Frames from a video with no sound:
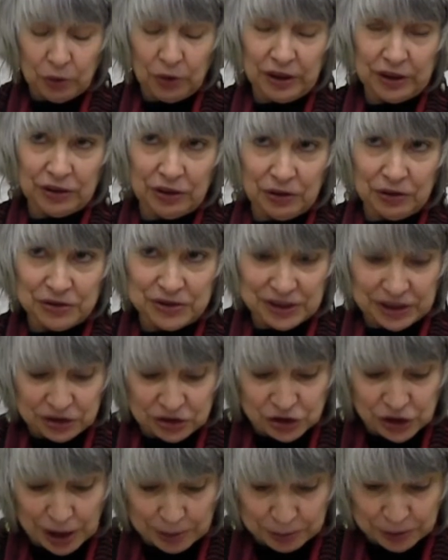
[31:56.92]
oikos in
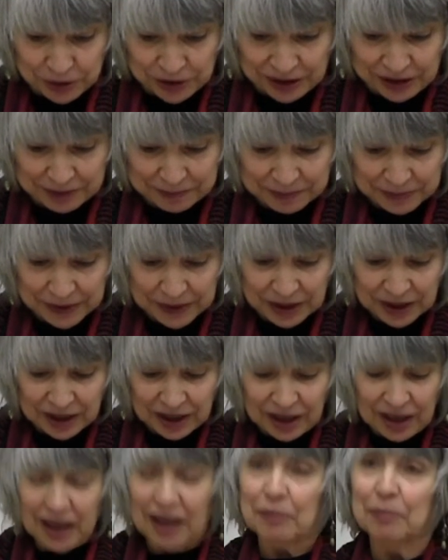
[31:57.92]
jeopardy,
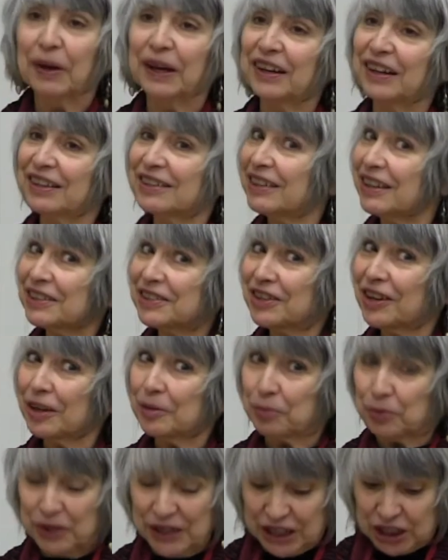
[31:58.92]
but it does
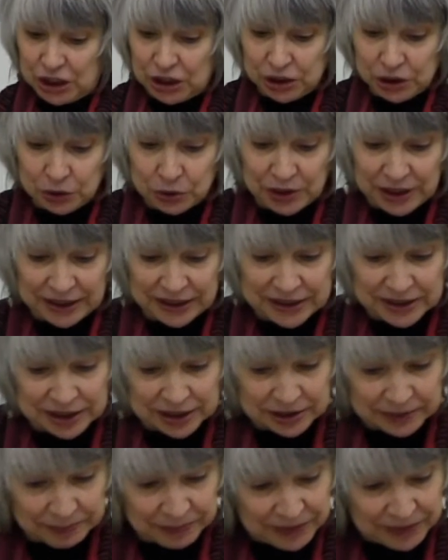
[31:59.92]
not preclude it.